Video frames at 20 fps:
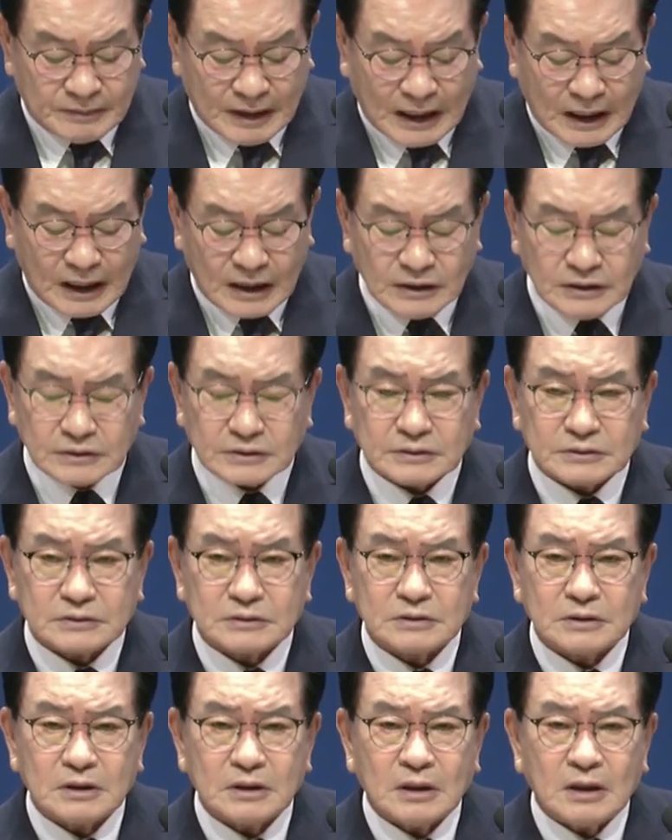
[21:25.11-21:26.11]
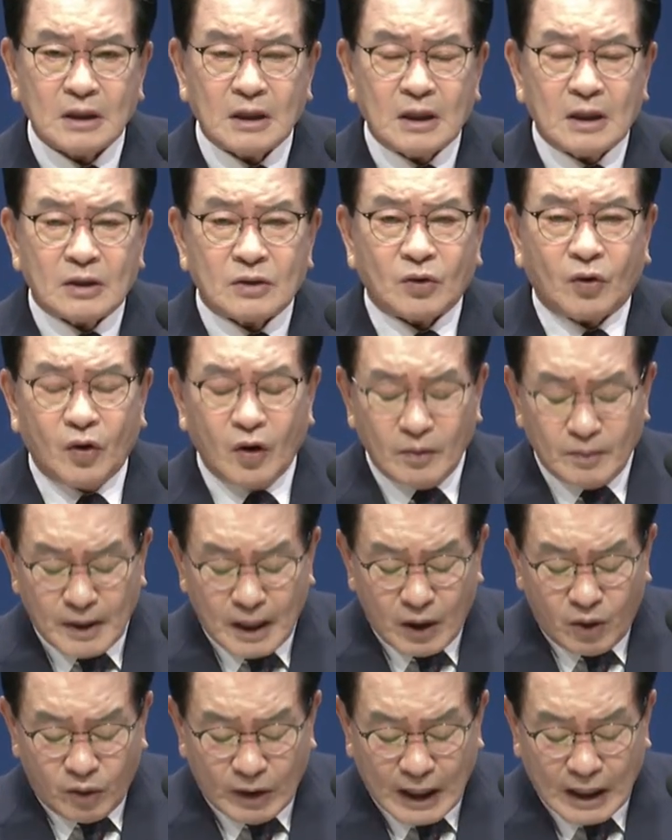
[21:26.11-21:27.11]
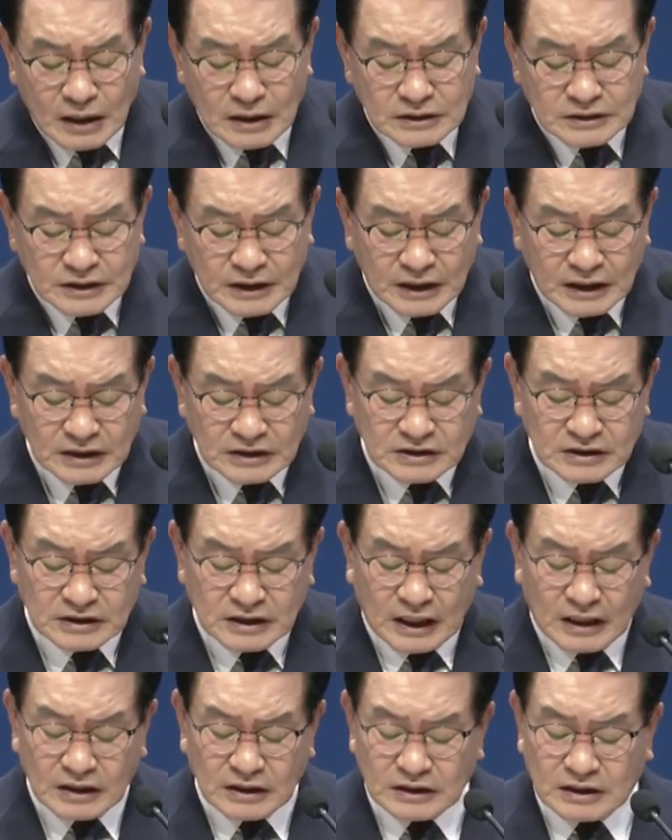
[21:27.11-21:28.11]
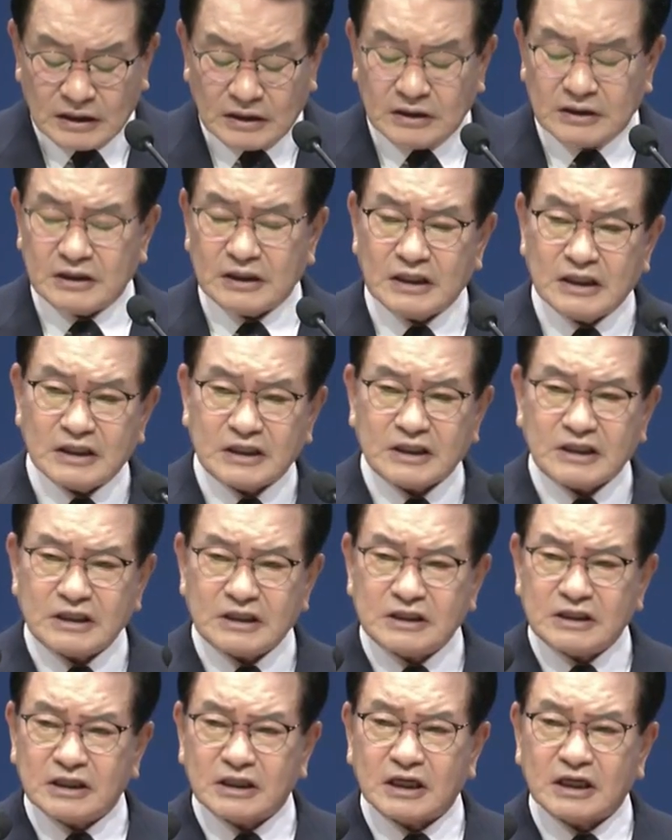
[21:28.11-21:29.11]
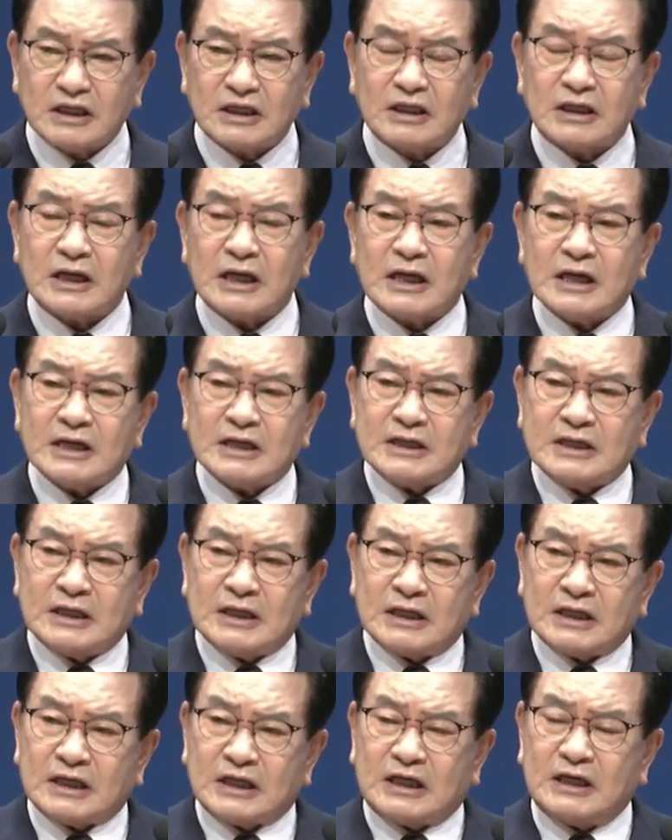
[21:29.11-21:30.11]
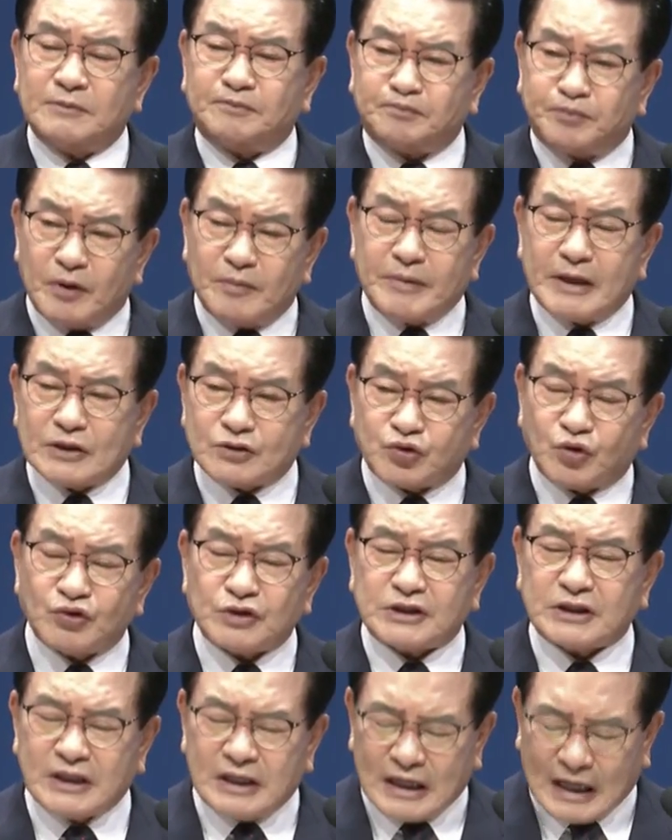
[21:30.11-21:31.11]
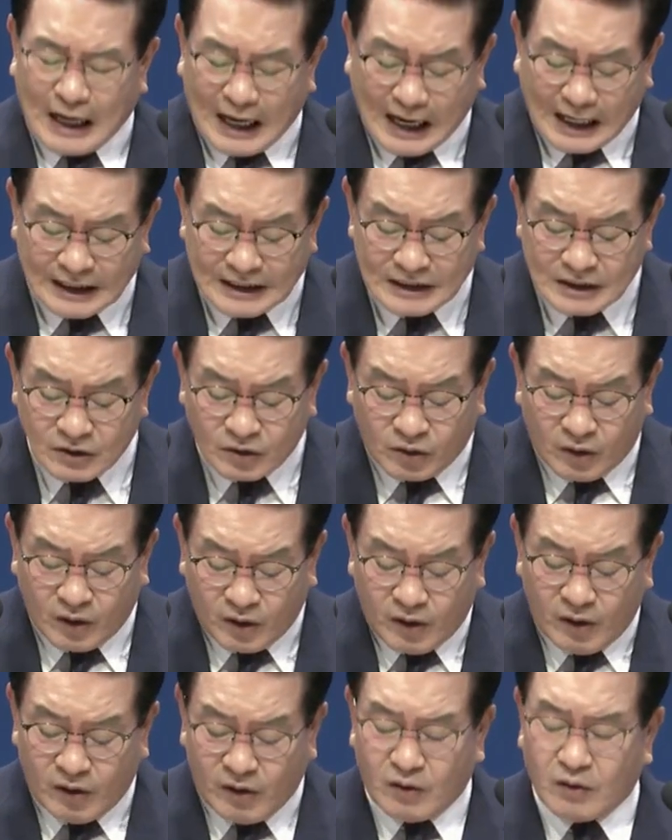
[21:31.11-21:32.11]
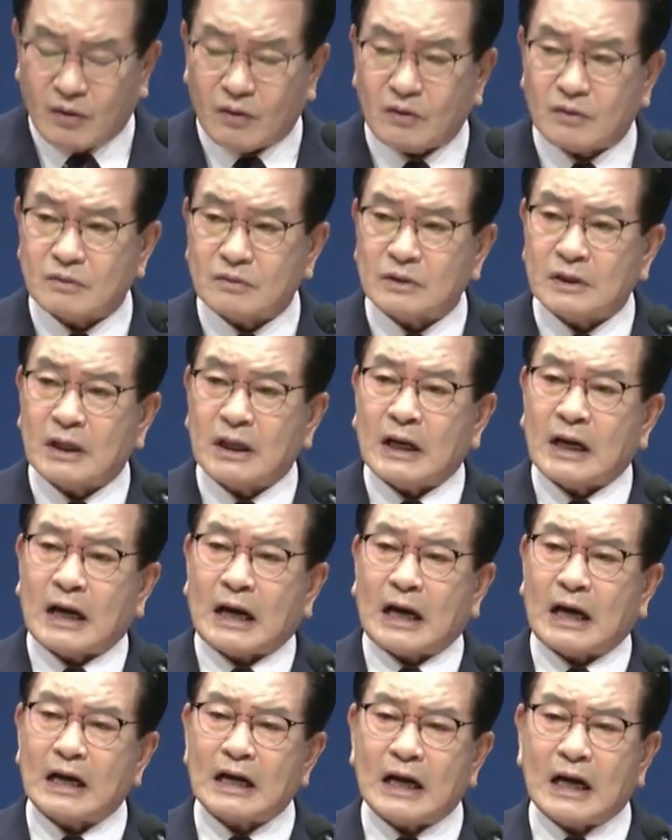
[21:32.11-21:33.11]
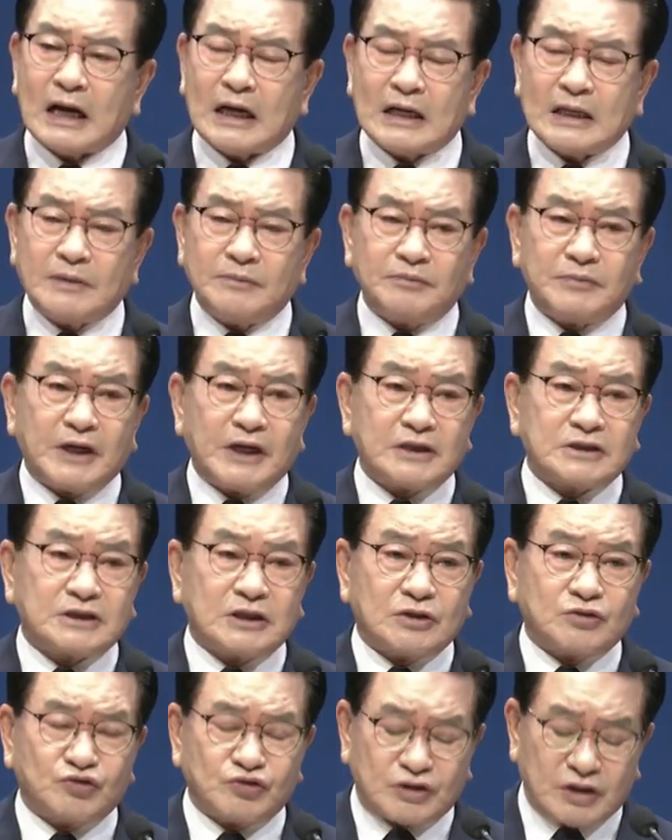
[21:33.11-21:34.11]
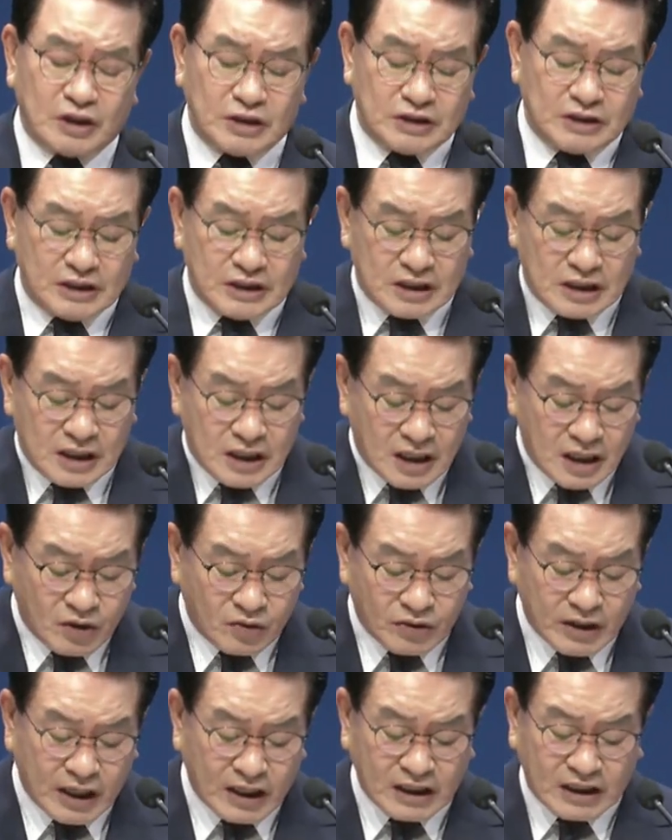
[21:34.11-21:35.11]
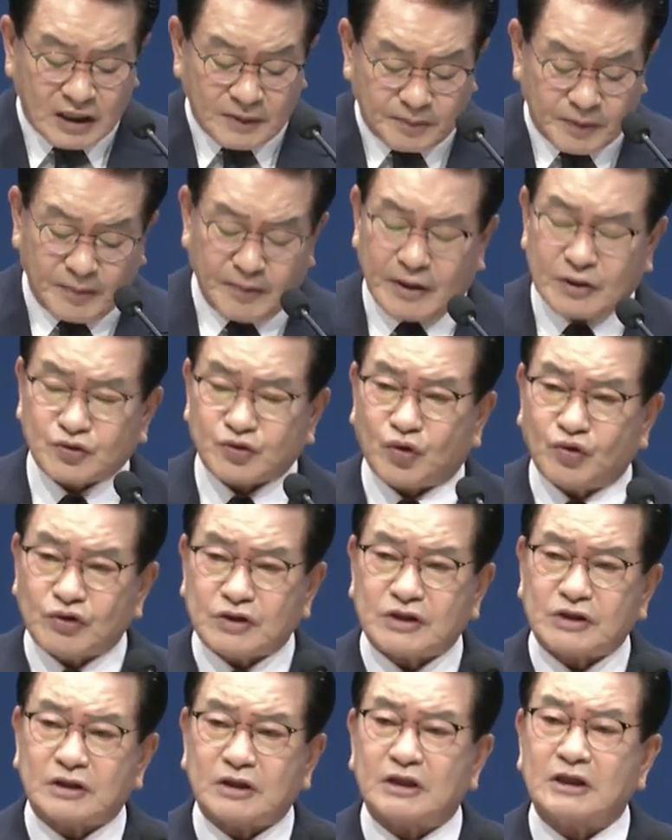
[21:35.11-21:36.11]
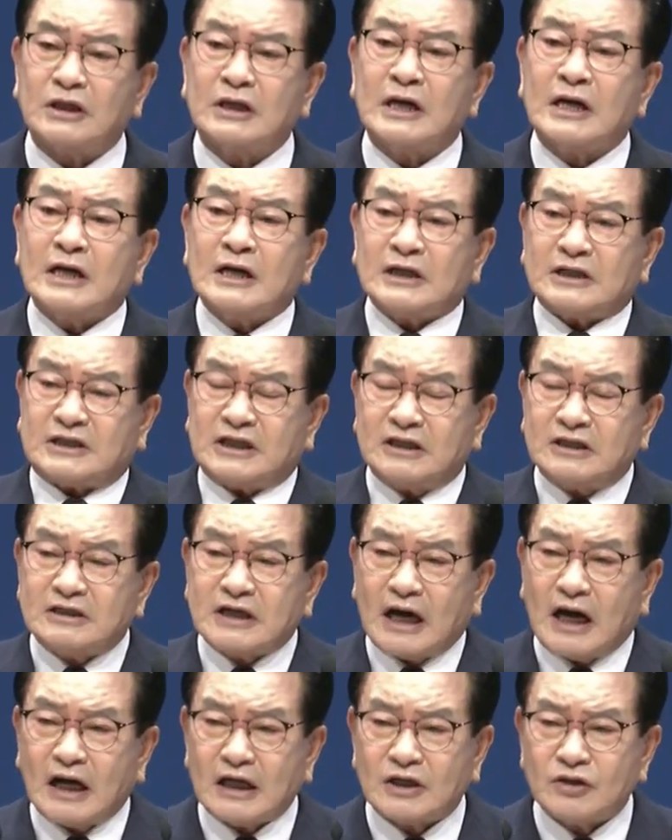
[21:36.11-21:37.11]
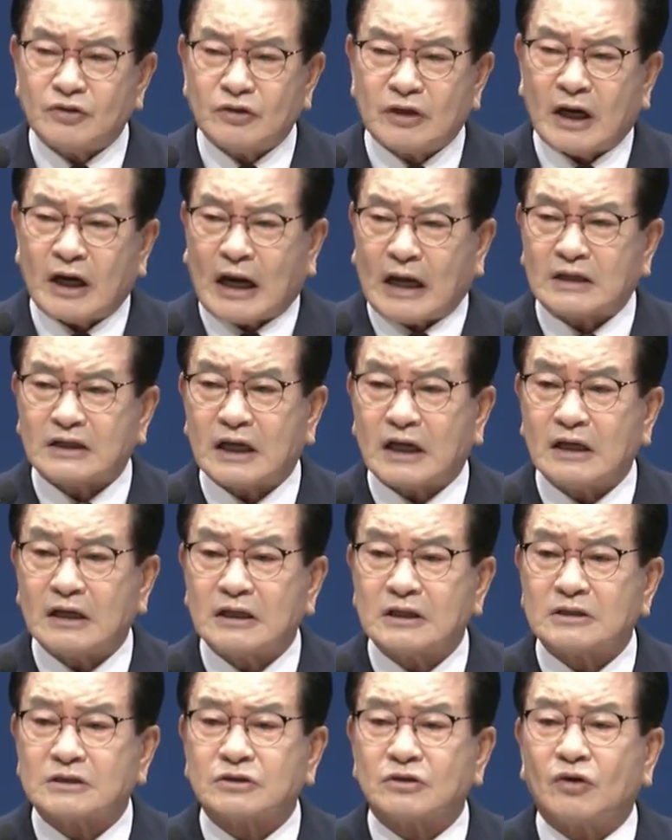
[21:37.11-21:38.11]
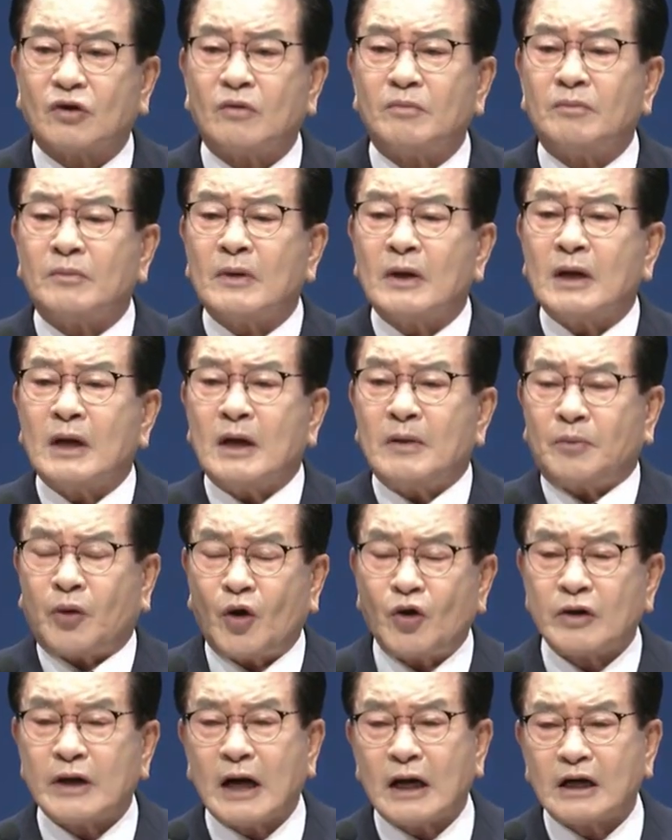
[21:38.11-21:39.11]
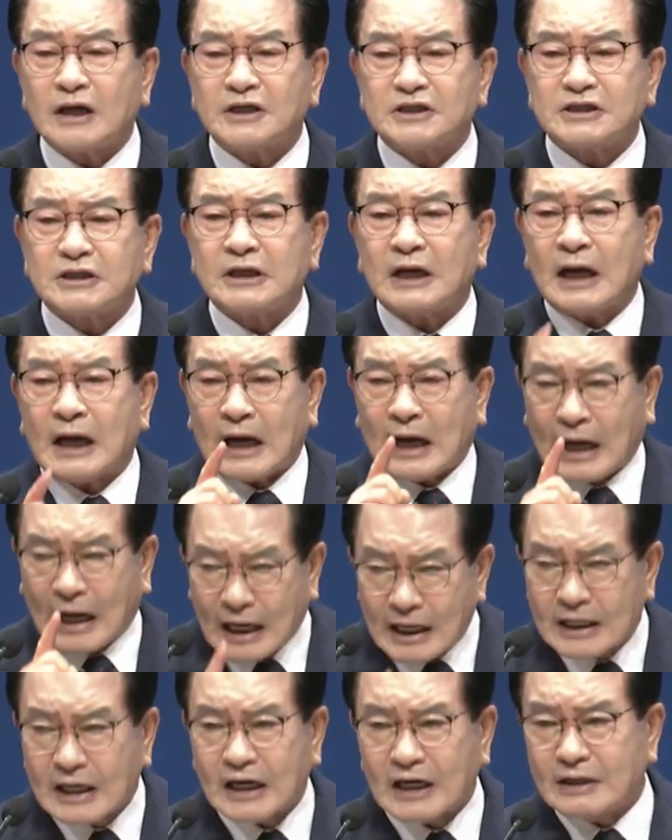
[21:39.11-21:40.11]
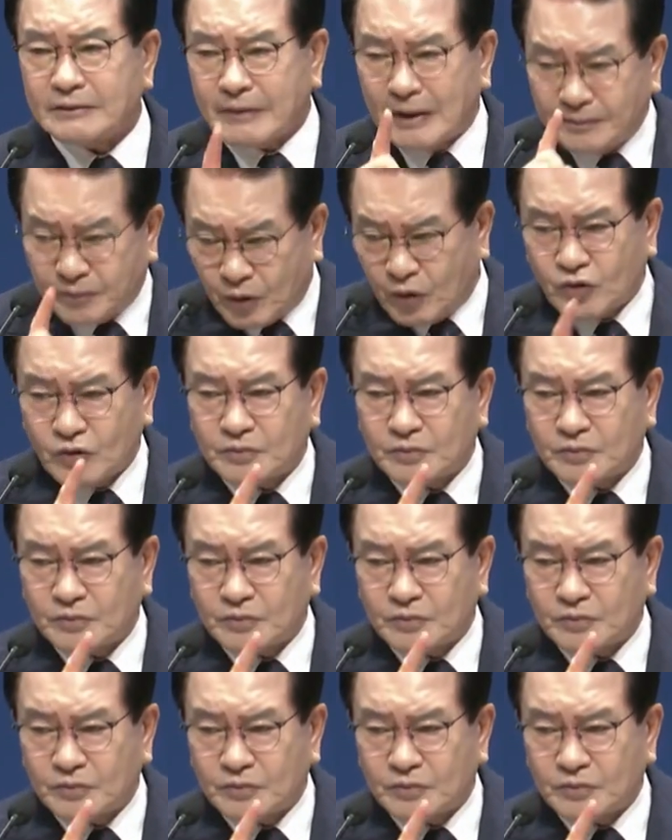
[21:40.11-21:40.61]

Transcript: That's what it means. However, Mark used the phrase the gospel of God to emphasize the eternal good news that God gives rather than the temporal good news that Caesar shared.